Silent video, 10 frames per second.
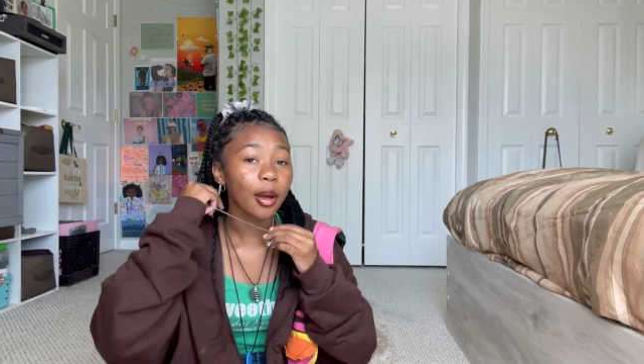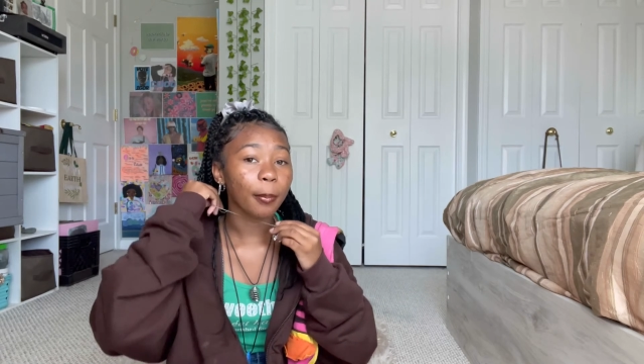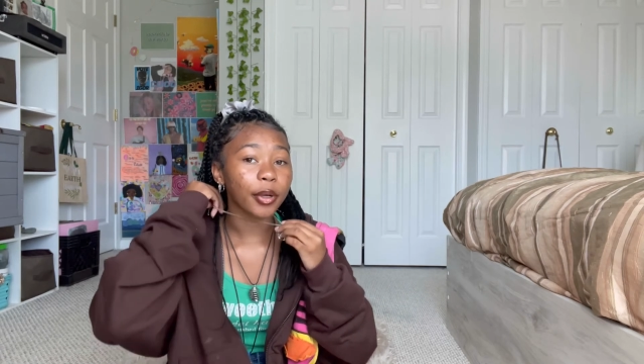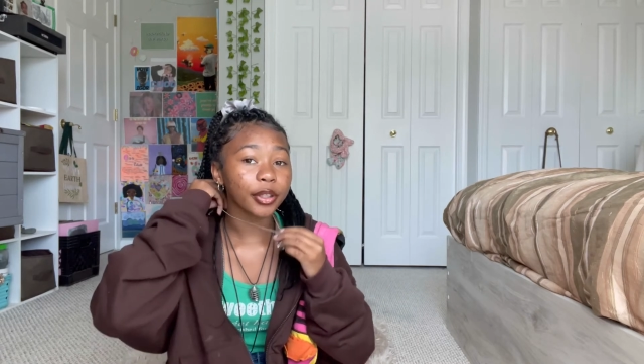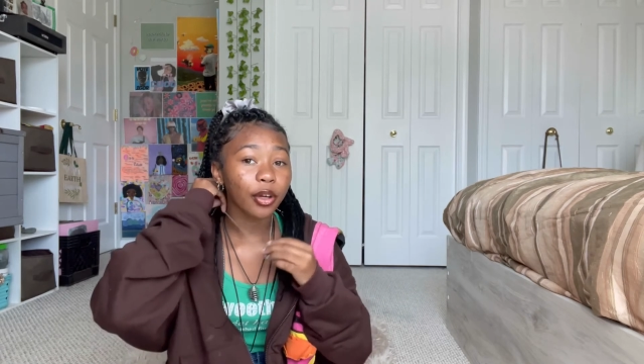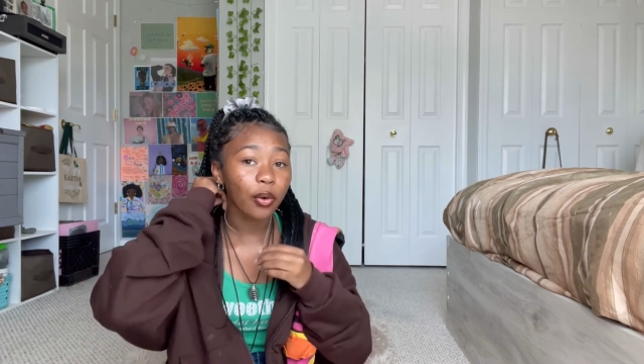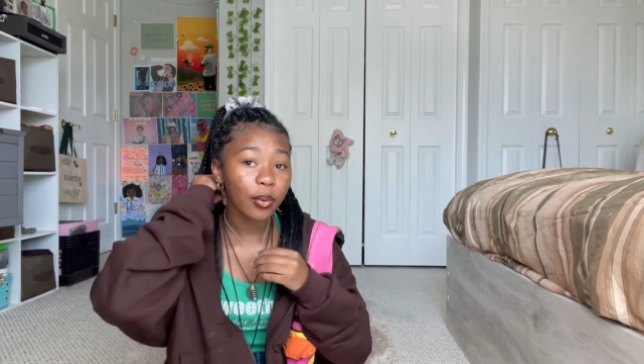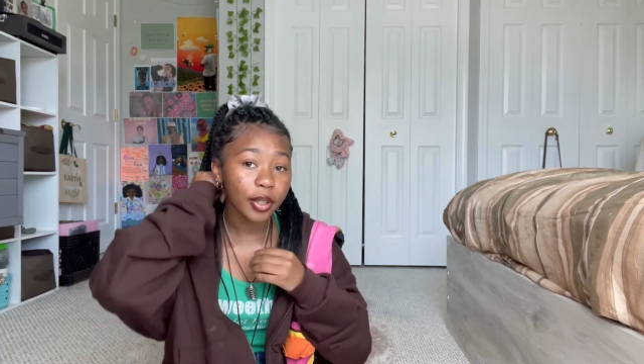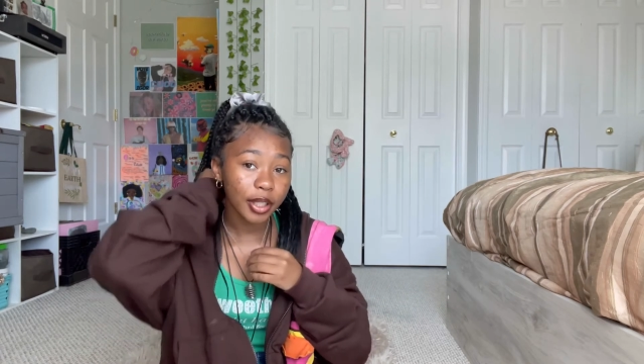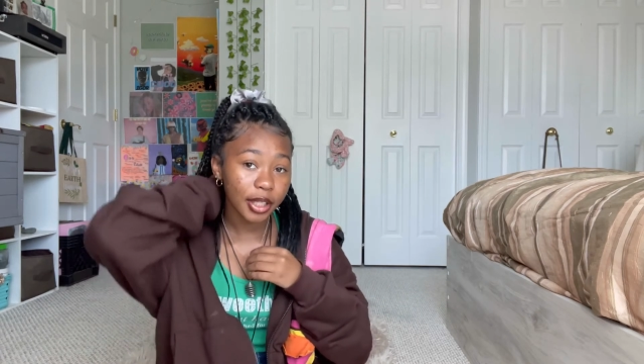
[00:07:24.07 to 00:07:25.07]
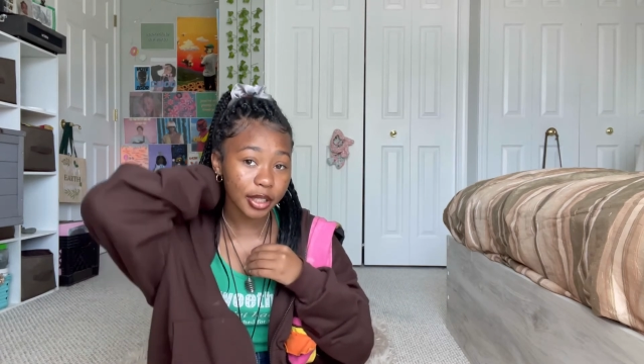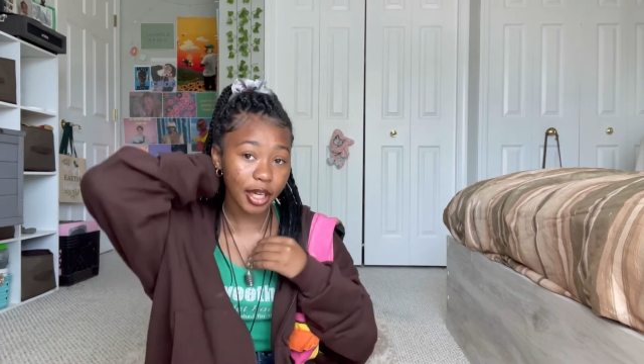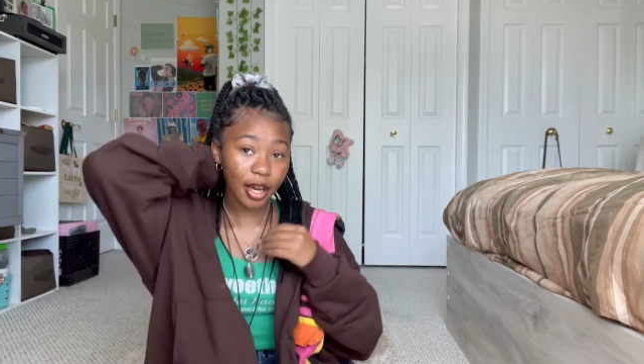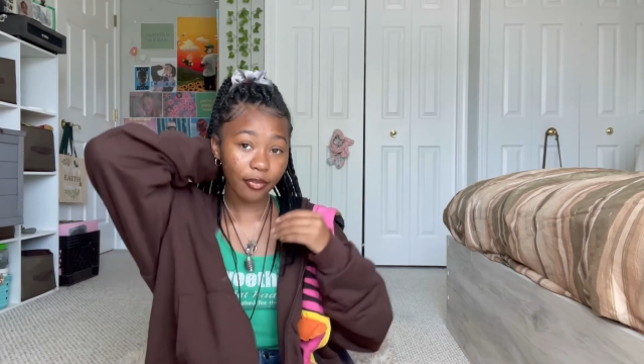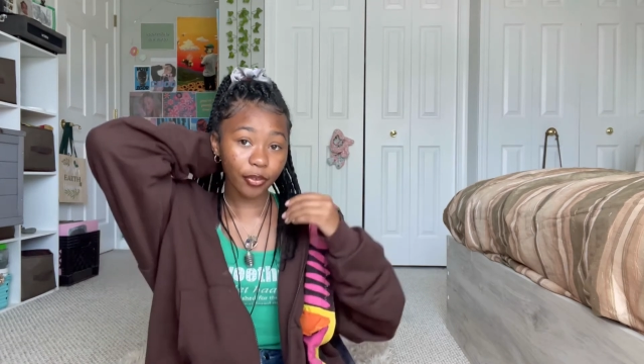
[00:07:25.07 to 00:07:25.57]
but no one is
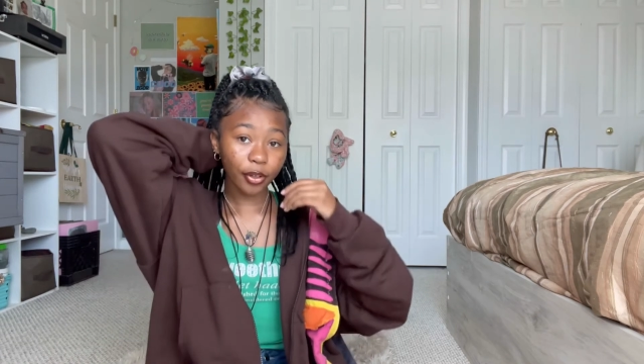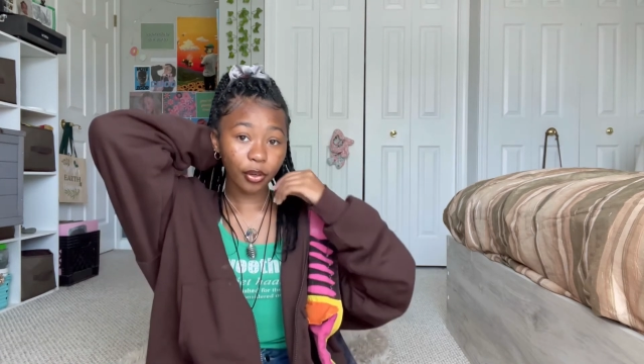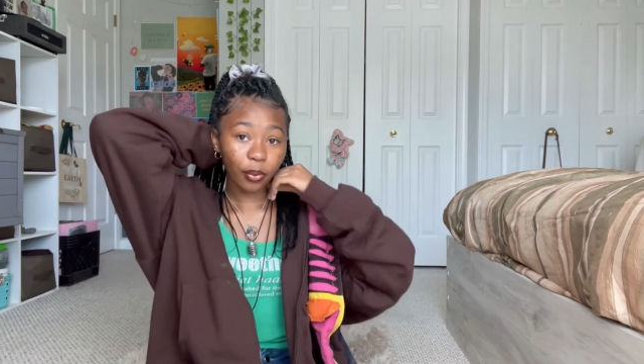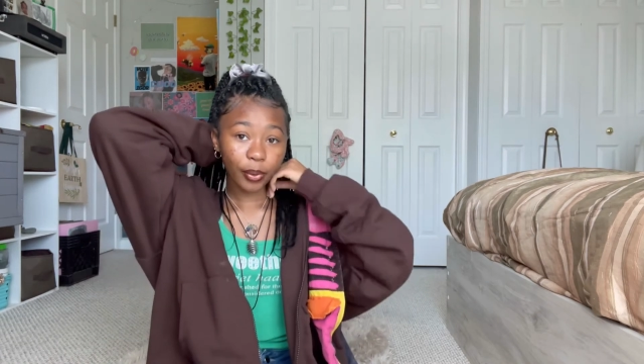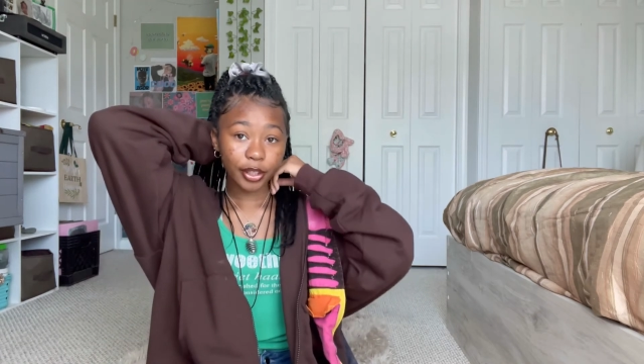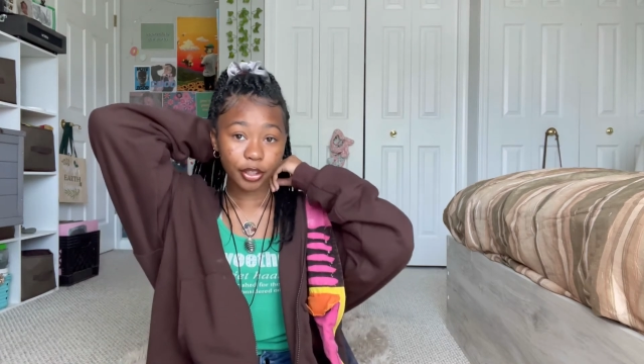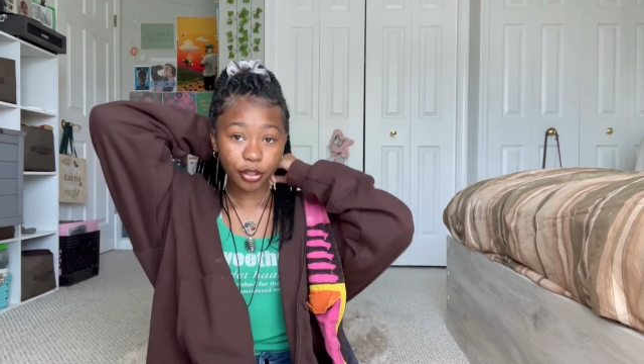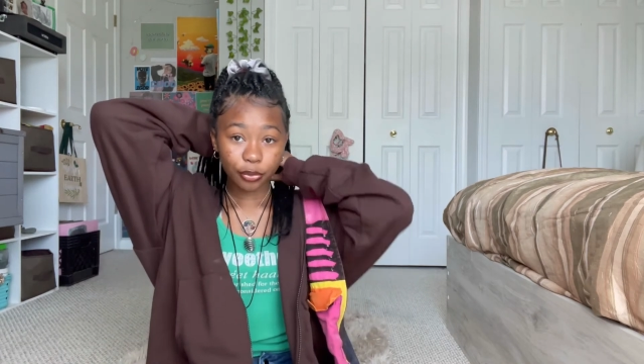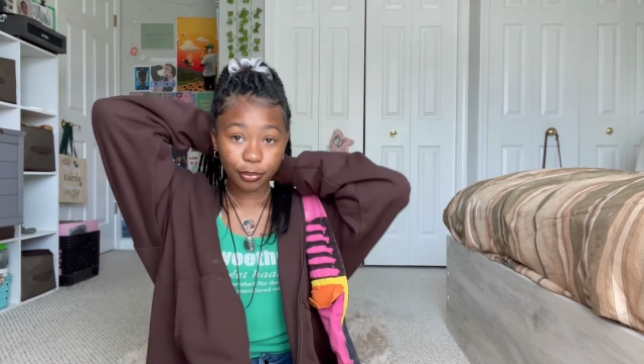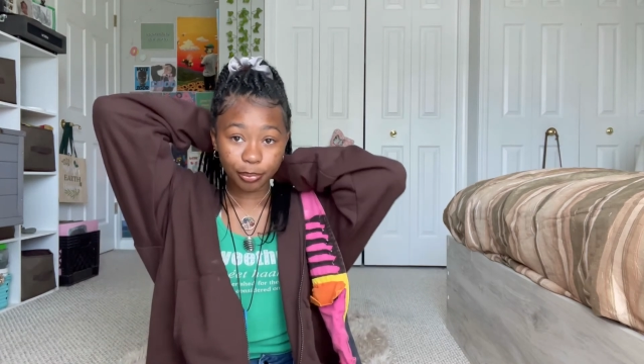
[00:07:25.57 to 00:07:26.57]
ever going to